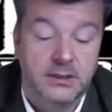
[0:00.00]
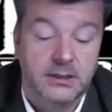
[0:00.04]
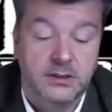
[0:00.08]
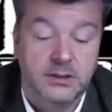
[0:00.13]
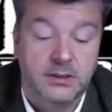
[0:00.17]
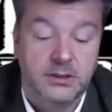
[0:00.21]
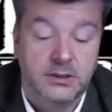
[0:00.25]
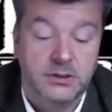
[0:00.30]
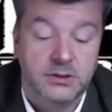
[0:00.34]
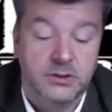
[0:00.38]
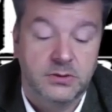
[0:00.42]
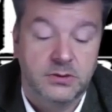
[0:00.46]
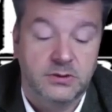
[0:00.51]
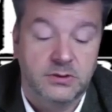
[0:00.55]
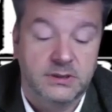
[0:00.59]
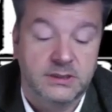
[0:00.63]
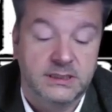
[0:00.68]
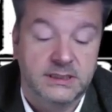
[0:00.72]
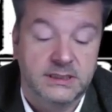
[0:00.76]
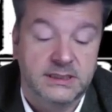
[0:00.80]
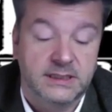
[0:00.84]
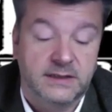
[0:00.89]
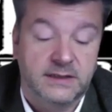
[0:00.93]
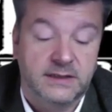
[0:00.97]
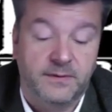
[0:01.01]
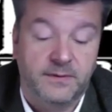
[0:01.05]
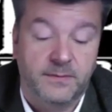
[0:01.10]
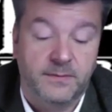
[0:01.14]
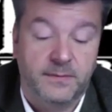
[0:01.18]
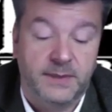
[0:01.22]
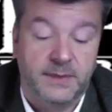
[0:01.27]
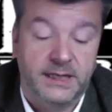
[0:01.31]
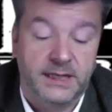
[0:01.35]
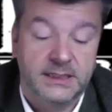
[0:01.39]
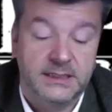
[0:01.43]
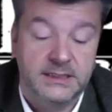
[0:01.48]
So different
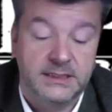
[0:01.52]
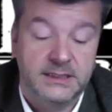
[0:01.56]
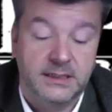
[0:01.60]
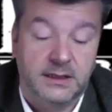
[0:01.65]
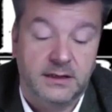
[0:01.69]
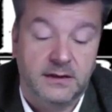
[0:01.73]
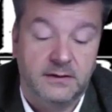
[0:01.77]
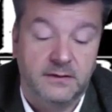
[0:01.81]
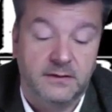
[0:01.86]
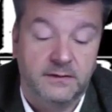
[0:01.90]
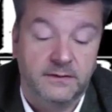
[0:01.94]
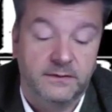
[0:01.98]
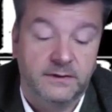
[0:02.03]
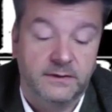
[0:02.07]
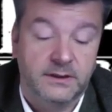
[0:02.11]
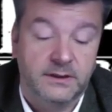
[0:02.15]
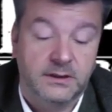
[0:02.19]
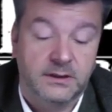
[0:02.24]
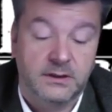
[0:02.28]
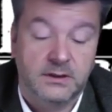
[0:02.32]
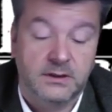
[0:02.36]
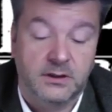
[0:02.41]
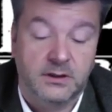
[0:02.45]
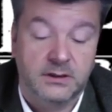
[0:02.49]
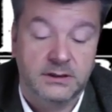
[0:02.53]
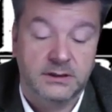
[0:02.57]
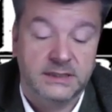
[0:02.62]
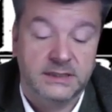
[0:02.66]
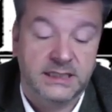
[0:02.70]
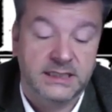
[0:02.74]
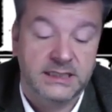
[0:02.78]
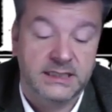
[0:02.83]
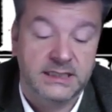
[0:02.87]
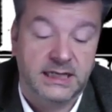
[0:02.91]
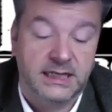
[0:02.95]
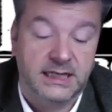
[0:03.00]
bits of
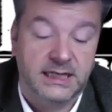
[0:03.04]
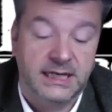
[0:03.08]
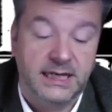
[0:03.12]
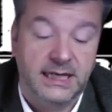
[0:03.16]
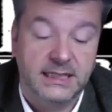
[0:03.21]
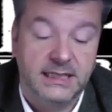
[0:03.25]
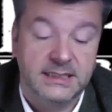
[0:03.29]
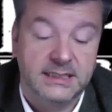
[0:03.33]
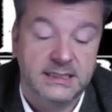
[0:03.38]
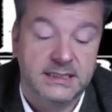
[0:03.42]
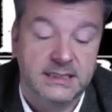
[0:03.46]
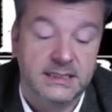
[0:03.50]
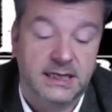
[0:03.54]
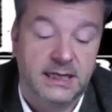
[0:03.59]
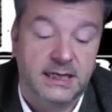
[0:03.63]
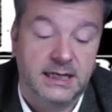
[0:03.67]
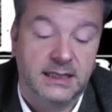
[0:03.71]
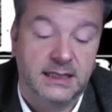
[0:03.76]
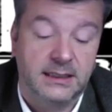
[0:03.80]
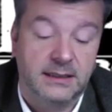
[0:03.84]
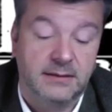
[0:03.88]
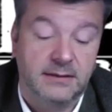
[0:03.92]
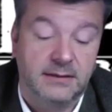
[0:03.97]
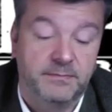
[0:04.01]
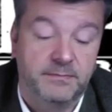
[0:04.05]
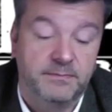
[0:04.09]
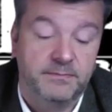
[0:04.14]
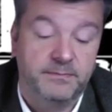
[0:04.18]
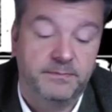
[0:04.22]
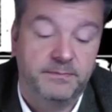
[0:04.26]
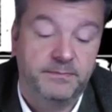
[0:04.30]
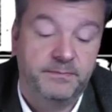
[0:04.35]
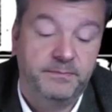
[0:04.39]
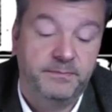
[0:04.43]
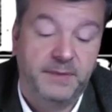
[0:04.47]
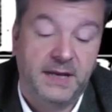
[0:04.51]
contacts and kits and
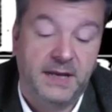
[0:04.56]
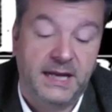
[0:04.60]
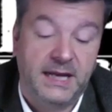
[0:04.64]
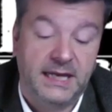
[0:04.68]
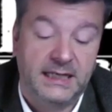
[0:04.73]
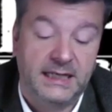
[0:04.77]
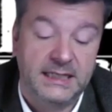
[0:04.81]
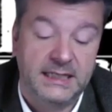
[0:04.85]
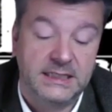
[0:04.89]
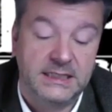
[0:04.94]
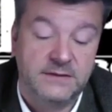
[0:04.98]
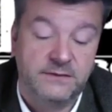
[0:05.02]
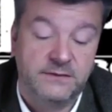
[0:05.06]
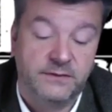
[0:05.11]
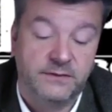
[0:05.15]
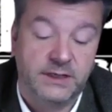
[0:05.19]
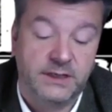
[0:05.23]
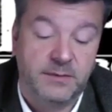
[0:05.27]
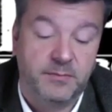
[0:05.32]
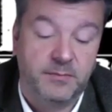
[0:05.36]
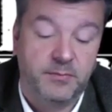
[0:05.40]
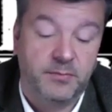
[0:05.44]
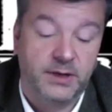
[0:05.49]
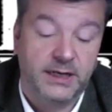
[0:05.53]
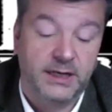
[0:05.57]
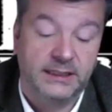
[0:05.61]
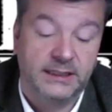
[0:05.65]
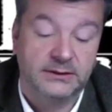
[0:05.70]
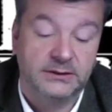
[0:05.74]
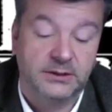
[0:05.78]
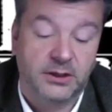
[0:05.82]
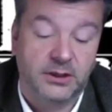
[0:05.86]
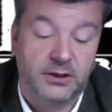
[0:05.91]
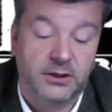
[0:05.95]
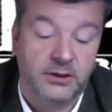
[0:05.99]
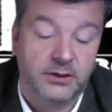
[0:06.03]
baddies for you to bring
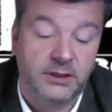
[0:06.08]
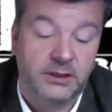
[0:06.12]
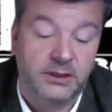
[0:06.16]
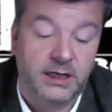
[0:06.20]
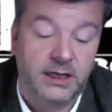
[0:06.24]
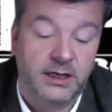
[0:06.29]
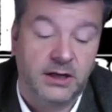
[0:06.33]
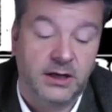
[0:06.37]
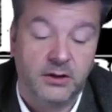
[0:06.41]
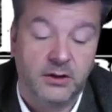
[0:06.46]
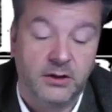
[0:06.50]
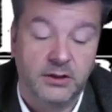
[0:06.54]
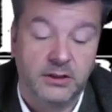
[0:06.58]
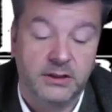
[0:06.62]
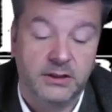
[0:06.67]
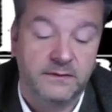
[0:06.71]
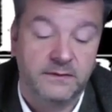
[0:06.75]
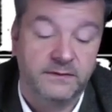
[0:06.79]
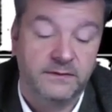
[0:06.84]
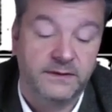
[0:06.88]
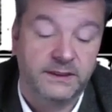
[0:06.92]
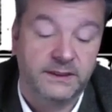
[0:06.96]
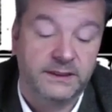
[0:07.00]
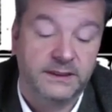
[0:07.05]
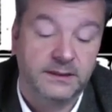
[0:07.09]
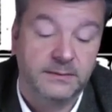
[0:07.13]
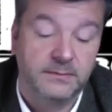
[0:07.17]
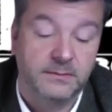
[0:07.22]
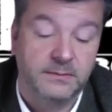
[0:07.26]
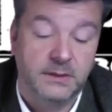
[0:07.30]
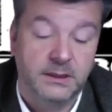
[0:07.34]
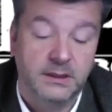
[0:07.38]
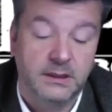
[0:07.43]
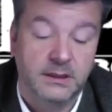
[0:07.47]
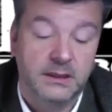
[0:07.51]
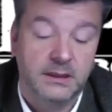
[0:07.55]
down, and how to defeat them,
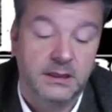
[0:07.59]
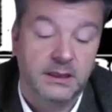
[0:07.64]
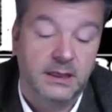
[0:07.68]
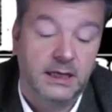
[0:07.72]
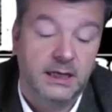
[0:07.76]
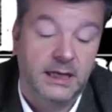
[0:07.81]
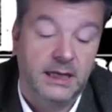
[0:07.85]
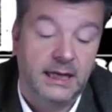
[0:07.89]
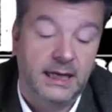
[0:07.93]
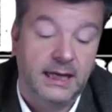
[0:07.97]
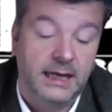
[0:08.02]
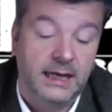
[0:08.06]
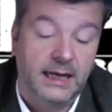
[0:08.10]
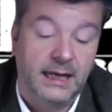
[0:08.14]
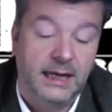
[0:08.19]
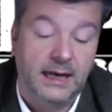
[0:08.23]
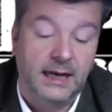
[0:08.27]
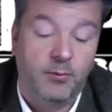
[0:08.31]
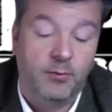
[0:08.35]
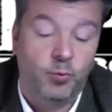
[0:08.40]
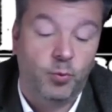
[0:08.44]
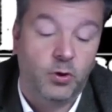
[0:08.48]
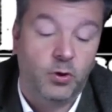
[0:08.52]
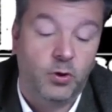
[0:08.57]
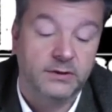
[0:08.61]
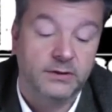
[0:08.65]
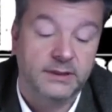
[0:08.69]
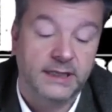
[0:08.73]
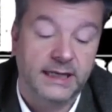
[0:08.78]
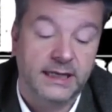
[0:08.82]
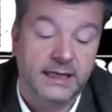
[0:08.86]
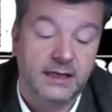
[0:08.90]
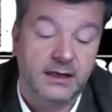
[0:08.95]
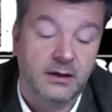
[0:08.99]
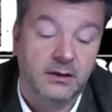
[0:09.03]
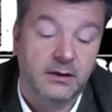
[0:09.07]
and what they
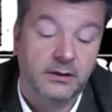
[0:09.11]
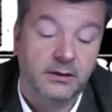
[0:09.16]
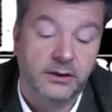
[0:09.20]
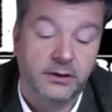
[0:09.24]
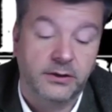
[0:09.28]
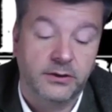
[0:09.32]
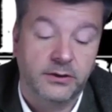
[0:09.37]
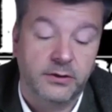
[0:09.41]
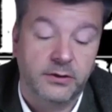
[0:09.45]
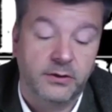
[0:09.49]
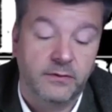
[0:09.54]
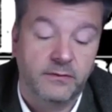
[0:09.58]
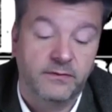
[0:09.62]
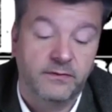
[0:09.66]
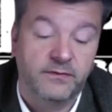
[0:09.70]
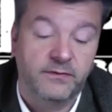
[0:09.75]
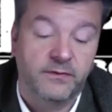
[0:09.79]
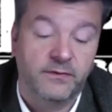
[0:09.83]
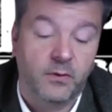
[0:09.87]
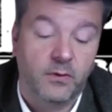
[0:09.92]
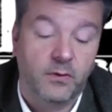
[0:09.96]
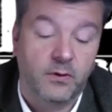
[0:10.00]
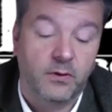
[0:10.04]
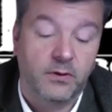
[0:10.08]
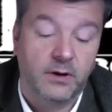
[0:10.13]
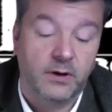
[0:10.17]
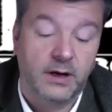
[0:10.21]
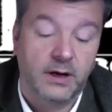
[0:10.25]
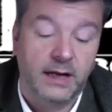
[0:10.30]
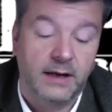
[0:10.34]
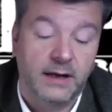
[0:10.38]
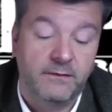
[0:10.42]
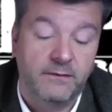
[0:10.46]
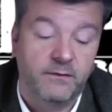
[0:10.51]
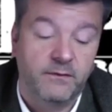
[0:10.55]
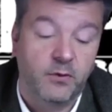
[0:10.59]
garner you
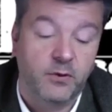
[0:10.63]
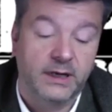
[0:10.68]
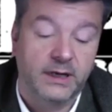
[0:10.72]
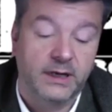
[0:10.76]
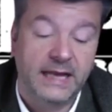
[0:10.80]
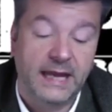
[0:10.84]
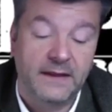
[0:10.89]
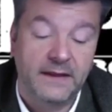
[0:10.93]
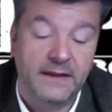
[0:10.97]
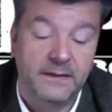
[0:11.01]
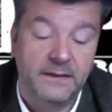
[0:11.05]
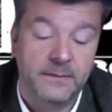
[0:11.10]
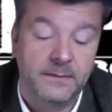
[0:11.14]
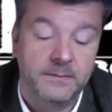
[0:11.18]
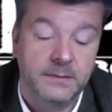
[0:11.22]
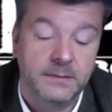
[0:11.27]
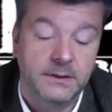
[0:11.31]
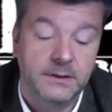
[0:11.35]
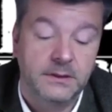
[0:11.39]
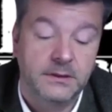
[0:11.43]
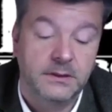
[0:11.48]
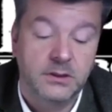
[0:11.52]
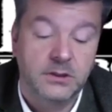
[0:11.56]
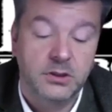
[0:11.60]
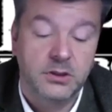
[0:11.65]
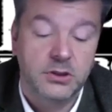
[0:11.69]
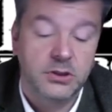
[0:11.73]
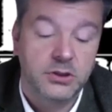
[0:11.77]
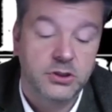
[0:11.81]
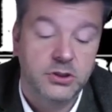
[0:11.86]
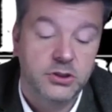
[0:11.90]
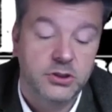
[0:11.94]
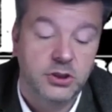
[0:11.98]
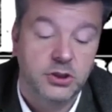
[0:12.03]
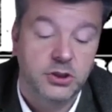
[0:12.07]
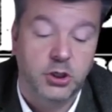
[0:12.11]
for getting them.
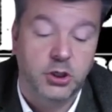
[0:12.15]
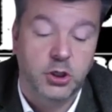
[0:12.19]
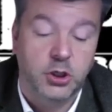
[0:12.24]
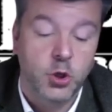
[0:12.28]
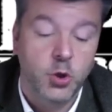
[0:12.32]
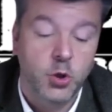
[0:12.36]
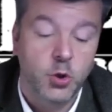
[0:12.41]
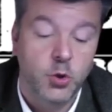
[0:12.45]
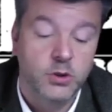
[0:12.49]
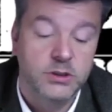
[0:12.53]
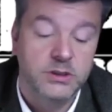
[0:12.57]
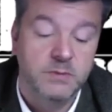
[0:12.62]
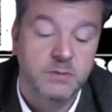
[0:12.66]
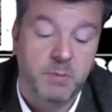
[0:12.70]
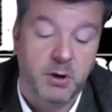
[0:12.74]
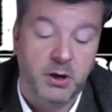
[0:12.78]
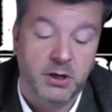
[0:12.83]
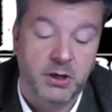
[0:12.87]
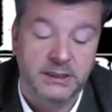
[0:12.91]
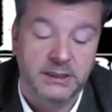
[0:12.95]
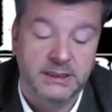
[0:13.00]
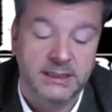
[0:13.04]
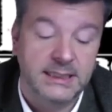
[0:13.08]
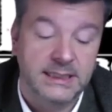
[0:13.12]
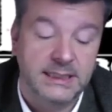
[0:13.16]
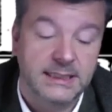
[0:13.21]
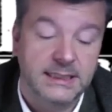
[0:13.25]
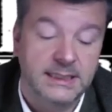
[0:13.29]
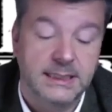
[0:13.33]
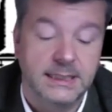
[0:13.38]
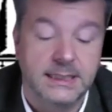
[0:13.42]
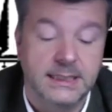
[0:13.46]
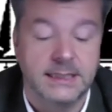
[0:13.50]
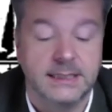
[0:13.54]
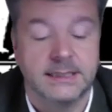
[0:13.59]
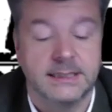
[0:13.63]
So loads of
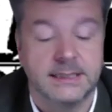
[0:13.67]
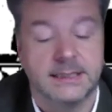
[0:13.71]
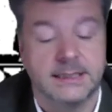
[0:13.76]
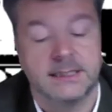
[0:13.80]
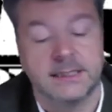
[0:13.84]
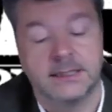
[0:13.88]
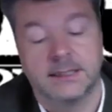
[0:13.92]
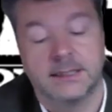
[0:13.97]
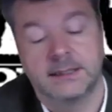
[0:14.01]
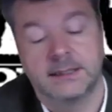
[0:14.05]
bounties.